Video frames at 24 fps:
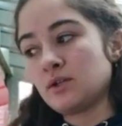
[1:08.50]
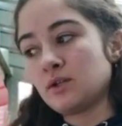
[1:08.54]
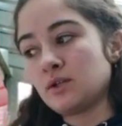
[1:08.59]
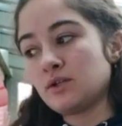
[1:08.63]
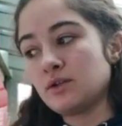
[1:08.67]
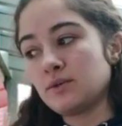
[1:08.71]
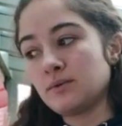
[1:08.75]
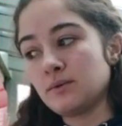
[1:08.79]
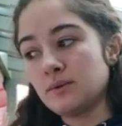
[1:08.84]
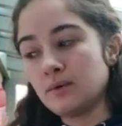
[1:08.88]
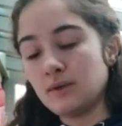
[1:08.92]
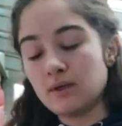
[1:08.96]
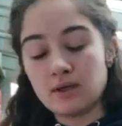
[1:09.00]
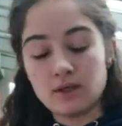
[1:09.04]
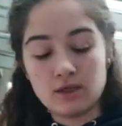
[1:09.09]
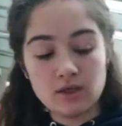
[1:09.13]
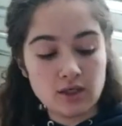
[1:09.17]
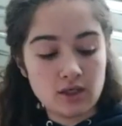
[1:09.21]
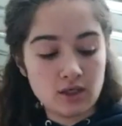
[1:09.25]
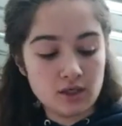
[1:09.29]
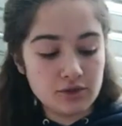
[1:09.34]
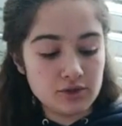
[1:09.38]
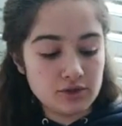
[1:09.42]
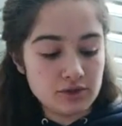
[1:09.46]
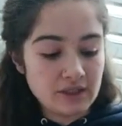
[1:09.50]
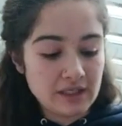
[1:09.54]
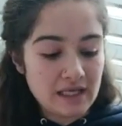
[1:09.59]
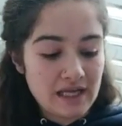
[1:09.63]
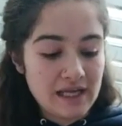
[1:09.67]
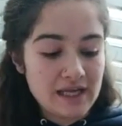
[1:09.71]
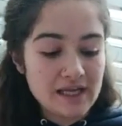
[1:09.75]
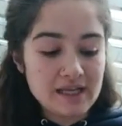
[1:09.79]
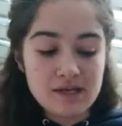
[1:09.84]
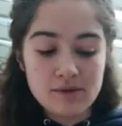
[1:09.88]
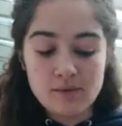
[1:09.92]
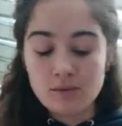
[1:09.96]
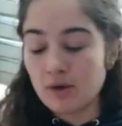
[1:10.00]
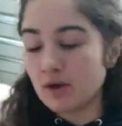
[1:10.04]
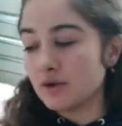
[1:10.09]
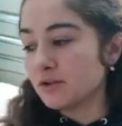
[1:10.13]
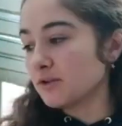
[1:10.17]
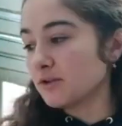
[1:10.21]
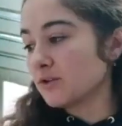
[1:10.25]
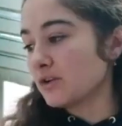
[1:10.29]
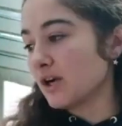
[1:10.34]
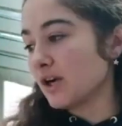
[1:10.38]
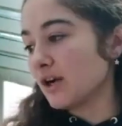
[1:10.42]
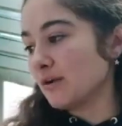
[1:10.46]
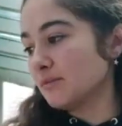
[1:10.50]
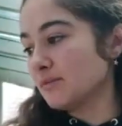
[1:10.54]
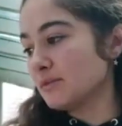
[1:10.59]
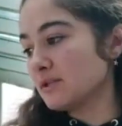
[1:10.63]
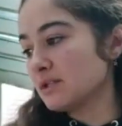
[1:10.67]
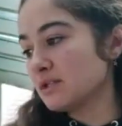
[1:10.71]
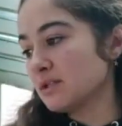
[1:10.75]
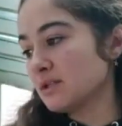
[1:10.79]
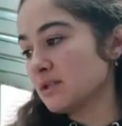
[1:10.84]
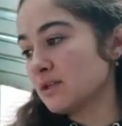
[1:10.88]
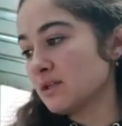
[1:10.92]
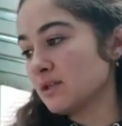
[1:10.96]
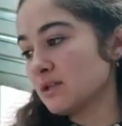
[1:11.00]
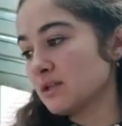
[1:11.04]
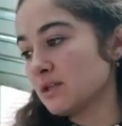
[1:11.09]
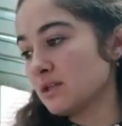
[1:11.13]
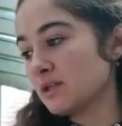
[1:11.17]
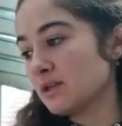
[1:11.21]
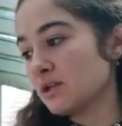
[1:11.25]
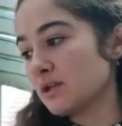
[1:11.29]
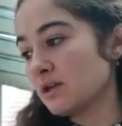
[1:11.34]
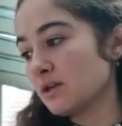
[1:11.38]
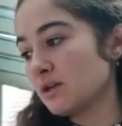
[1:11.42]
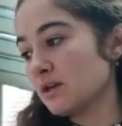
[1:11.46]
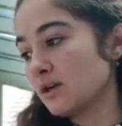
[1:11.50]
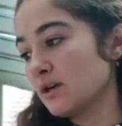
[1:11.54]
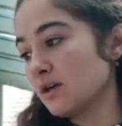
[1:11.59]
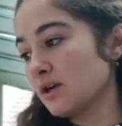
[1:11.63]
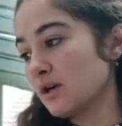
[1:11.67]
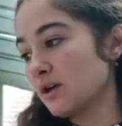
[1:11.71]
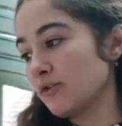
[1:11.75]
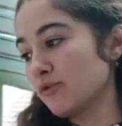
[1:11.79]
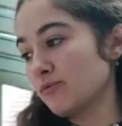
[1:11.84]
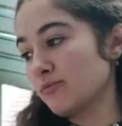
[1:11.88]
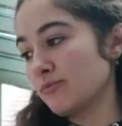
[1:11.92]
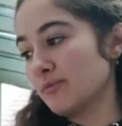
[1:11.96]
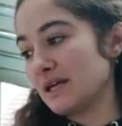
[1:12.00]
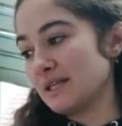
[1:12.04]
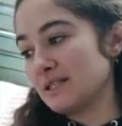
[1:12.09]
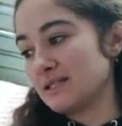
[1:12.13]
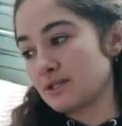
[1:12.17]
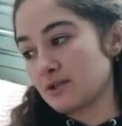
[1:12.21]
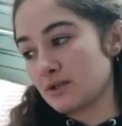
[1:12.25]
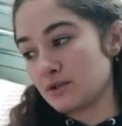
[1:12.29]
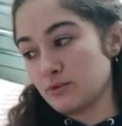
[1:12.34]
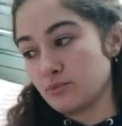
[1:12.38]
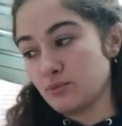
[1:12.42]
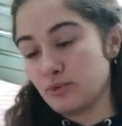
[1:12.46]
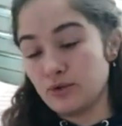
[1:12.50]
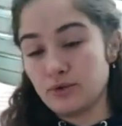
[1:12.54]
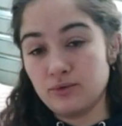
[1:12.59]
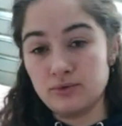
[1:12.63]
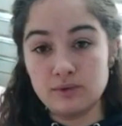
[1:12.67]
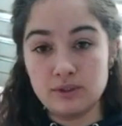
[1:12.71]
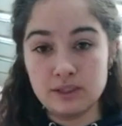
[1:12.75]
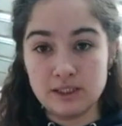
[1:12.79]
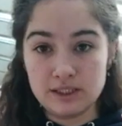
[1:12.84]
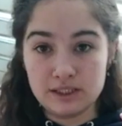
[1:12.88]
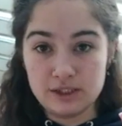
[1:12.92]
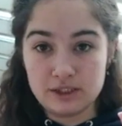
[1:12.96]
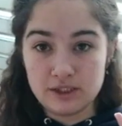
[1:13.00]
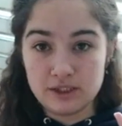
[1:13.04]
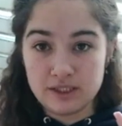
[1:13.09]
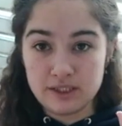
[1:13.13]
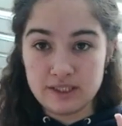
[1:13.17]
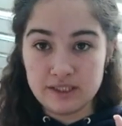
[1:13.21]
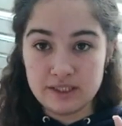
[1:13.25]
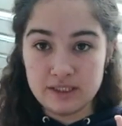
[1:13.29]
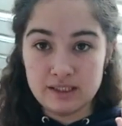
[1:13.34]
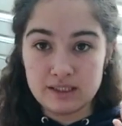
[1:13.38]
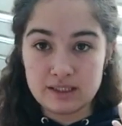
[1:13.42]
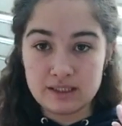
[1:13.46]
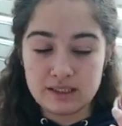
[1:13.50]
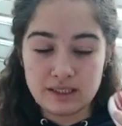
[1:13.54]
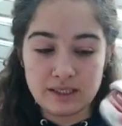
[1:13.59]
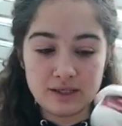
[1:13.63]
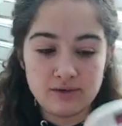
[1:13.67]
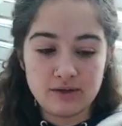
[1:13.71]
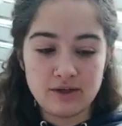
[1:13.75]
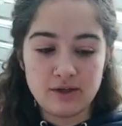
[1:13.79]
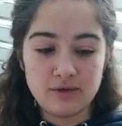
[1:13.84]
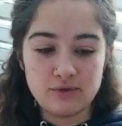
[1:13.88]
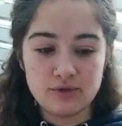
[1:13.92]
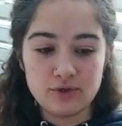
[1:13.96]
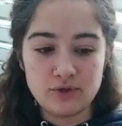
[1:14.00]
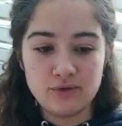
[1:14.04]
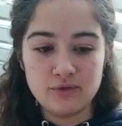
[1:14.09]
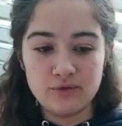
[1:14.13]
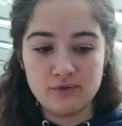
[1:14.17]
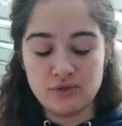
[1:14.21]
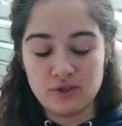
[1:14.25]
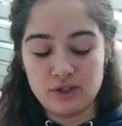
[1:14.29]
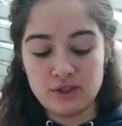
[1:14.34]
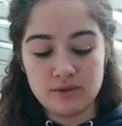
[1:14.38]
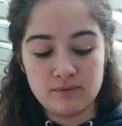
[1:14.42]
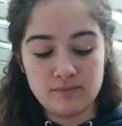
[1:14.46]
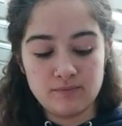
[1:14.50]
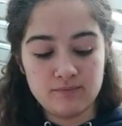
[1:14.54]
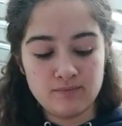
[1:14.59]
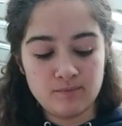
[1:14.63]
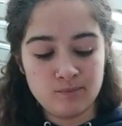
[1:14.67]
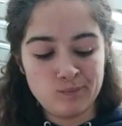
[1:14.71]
281 grams of mascarpone cheese. I only have 250.